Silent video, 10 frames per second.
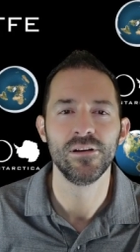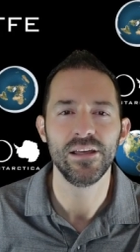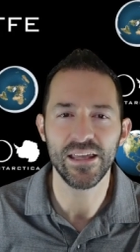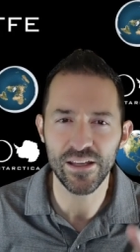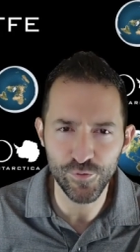
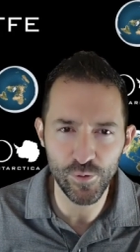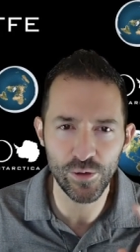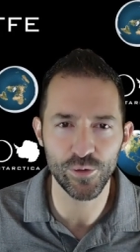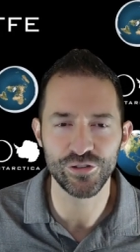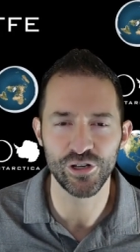If we
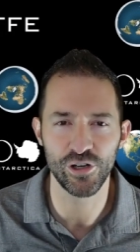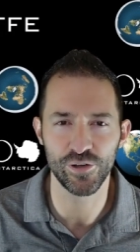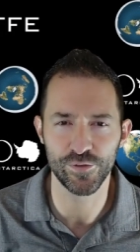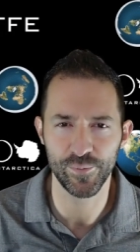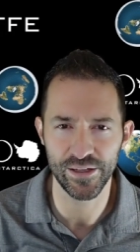return
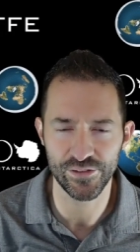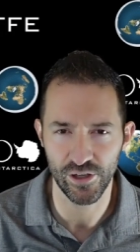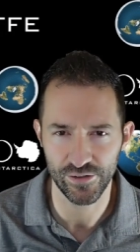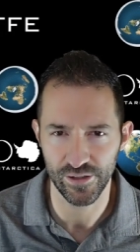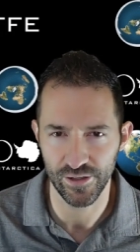from
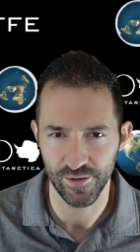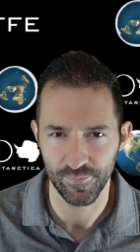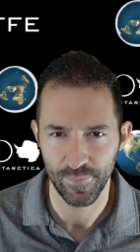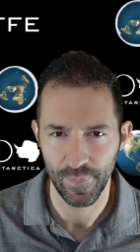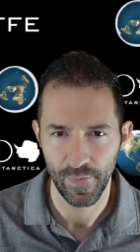Antarctica
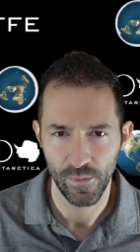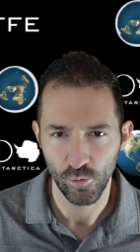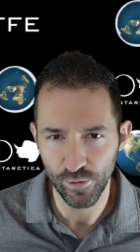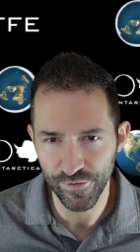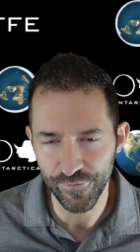
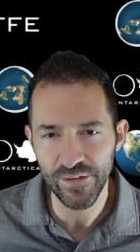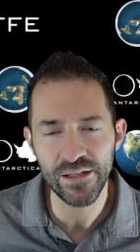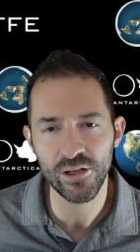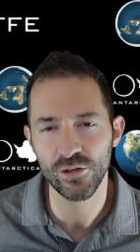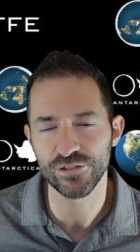with
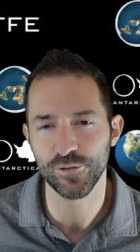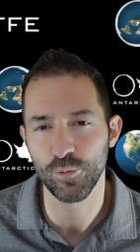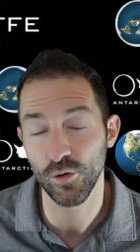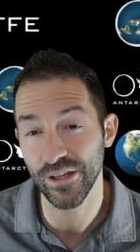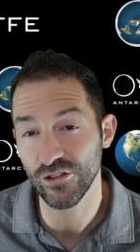videos of
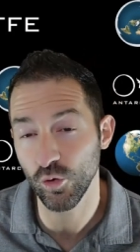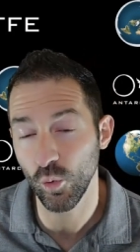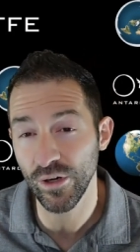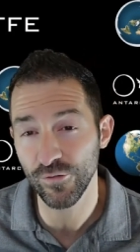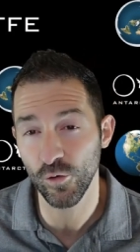both a
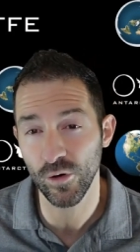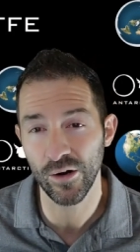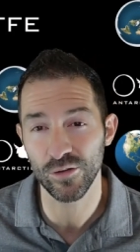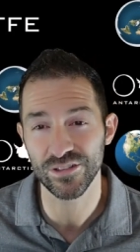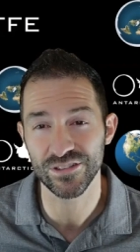
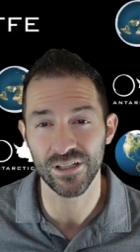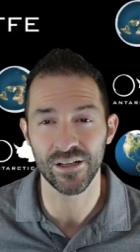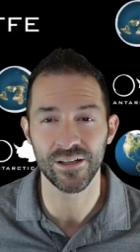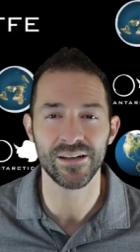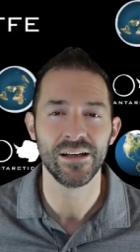24-hour
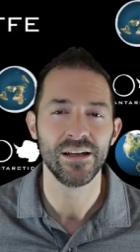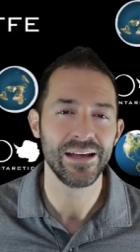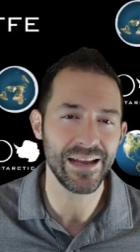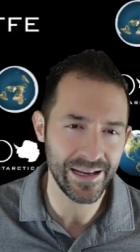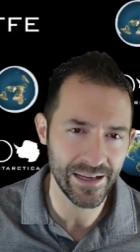sun
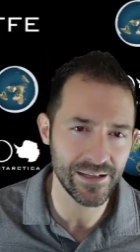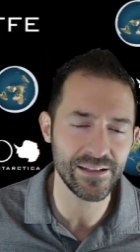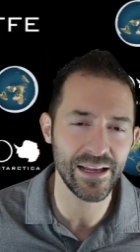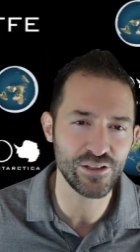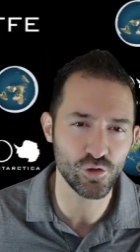and
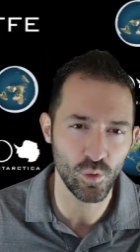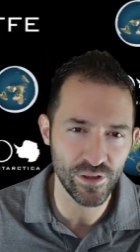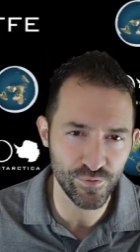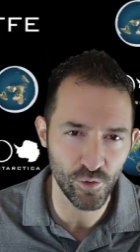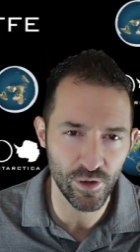a
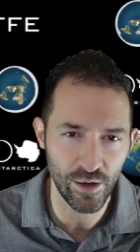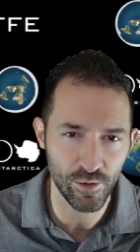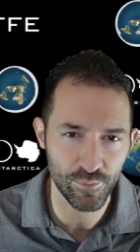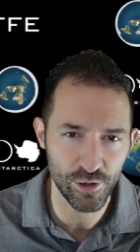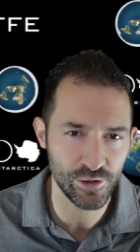24-hour
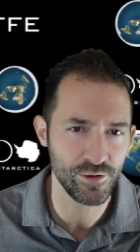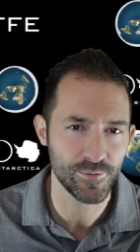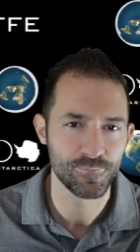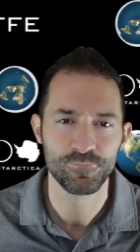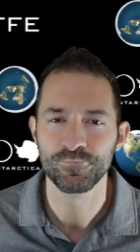moon,
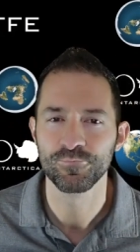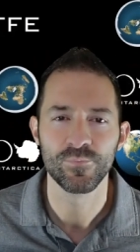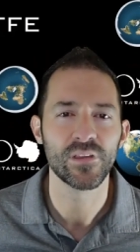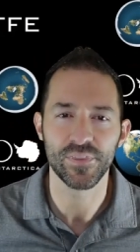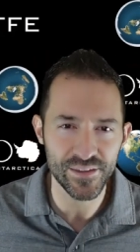
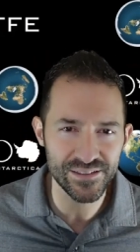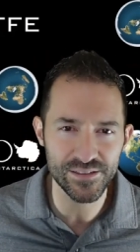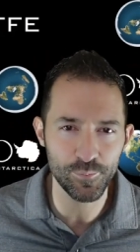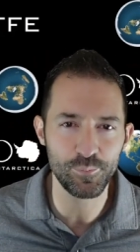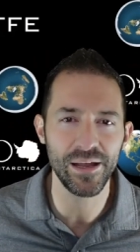this
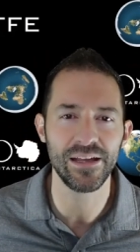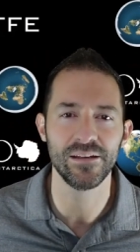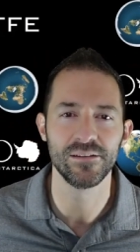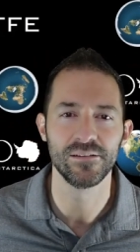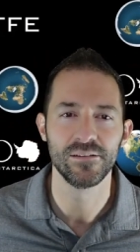
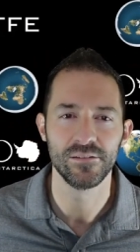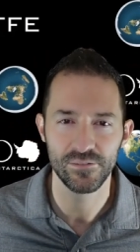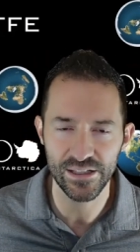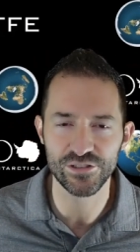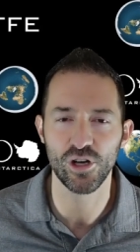debate
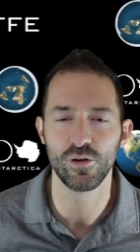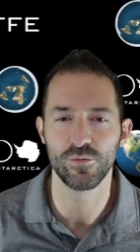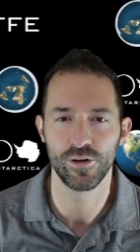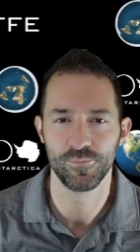is over.